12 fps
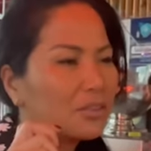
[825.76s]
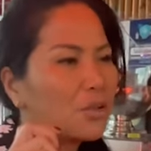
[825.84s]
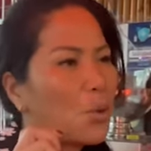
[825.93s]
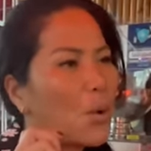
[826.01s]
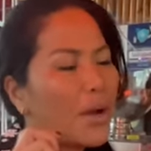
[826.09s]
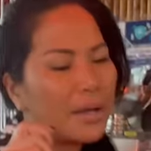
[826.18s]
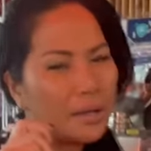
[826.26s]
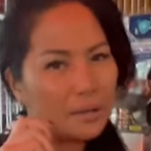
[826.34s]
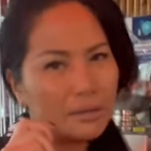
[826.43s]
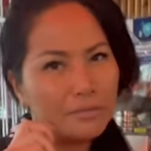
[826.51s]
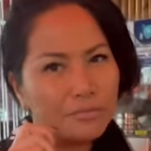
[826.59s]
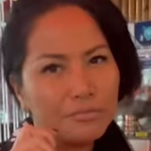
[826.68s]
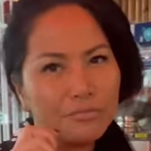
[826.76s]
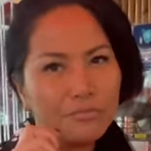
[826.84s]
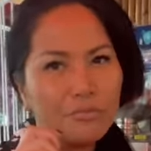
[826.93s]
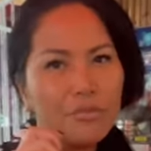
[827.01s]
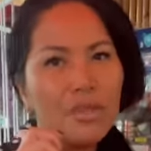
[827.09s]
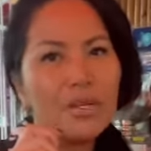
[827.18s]
Quiet. Is it?
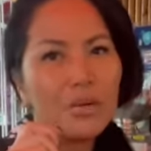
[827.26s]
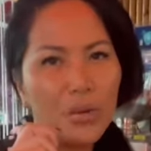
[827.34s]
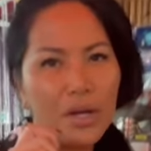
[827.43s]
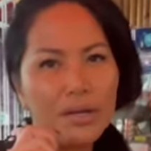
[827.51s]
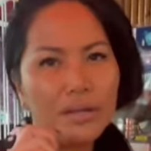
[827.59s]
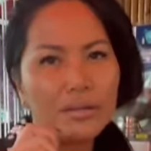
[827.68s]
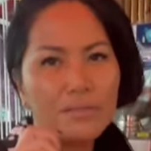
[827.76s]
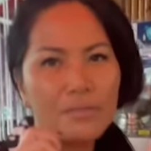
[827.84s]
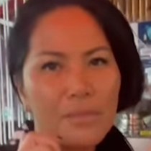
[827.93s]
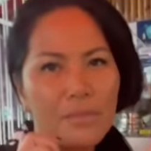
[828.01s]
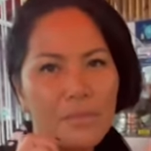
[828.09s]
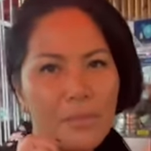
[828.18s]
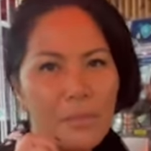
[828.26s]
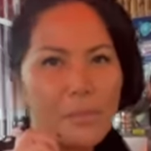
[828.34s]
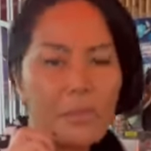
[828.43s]
Very quiet. The other way.